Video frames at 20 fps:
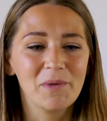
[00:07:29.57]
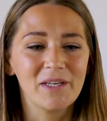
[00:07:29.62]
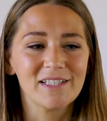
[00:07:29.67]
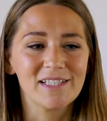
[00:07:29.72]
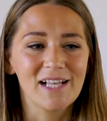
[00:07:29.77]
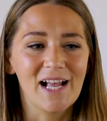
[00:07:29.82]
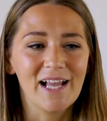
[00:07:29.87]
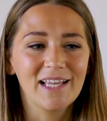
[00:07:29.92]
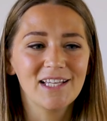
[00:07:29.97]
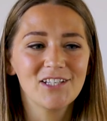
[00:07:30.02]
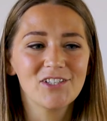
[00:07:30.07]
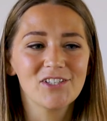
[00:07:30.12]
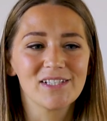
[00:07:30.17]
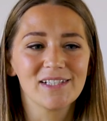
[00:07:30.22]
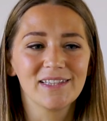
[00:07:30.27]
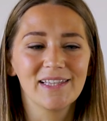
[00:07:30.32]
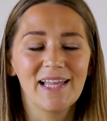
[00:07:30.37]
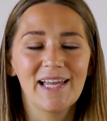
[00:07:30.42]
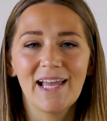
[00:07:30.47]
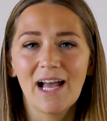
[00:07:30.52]
because I can just
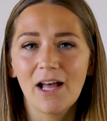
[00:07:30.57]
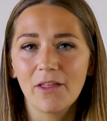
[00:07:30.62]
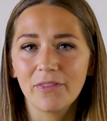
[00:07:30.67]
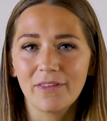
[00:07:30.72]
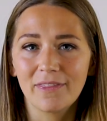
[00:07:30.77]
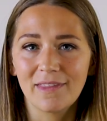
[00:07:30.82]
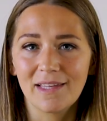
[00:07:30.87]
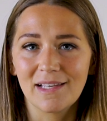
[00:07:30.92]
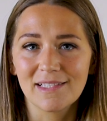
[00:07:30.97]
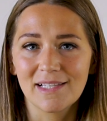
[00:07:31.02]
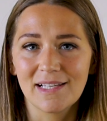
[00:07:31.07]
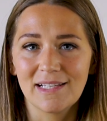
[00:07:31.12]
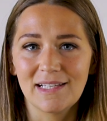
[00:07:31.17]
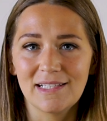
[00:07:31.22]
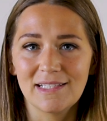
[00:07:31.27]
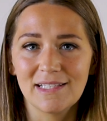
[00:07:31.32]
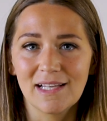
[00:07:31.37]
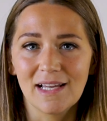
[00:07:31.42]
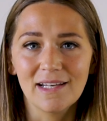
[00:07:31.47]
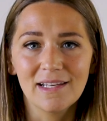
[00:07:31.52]
lay out the things I
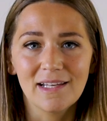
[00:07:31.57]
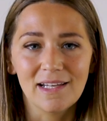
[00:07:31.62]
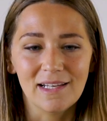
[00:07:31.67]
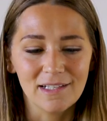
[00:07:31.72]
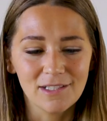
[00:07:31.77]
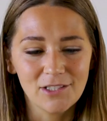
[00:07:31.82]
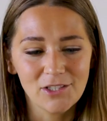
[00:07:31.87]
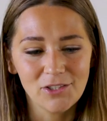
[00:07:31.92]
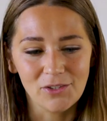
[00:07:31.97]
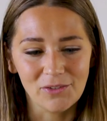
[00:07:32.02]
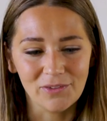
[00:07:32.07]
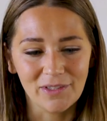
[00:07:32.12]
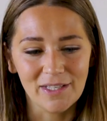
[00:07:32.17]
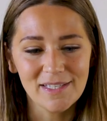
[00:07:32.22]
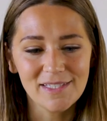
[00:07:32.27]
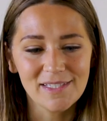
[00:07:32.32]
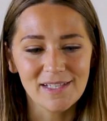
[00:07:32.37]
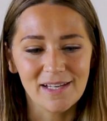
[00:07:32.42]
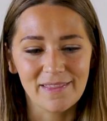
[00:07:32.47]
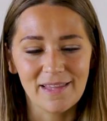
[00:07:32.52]
need done in a to-do
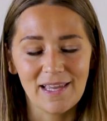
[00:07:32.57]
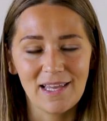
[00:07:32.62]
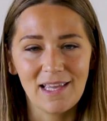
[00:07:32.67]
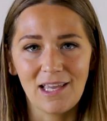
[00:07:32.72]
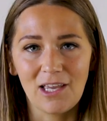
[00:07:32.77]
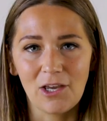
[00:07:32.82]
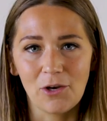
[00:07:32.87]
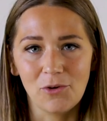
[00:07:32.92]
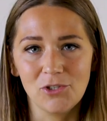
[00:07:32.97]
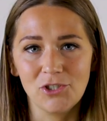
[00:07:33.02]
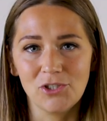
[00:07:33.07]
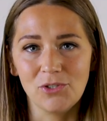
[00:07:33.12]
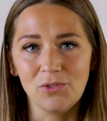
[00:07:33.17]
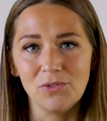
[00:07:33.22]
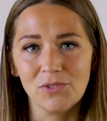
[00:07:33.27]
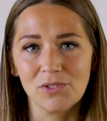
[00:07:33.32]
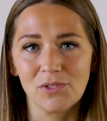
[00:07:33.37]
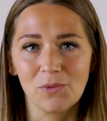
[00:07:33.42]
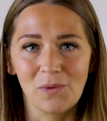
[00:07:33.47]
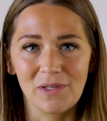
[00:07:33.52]
list and they can go
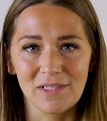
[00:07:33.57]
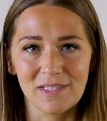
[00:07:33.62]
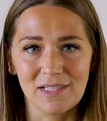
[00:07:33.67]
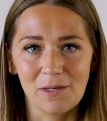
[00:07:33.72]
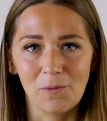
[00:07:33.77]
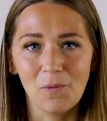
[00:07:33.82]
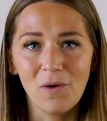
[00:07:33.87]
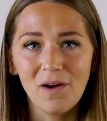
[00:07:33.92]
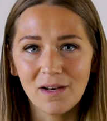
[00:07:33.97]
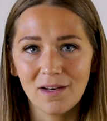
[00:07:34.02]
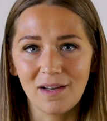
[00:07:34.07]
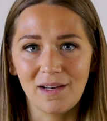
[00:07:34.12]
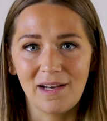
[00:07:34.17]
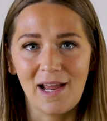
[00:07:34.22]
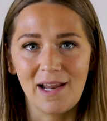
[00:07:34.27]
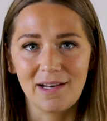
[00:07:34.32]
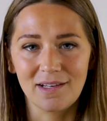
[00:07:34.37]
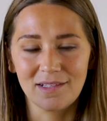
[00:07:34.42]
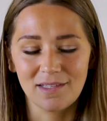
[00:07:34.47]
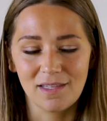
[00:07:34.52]
choose the ones they want and
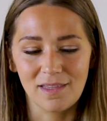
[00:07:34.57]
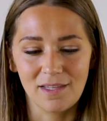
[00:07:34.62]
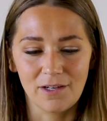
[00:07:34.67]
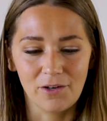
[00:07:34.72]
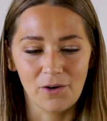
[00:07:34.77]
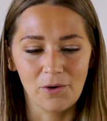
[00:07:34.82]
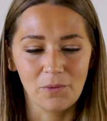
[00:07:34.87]
add it to their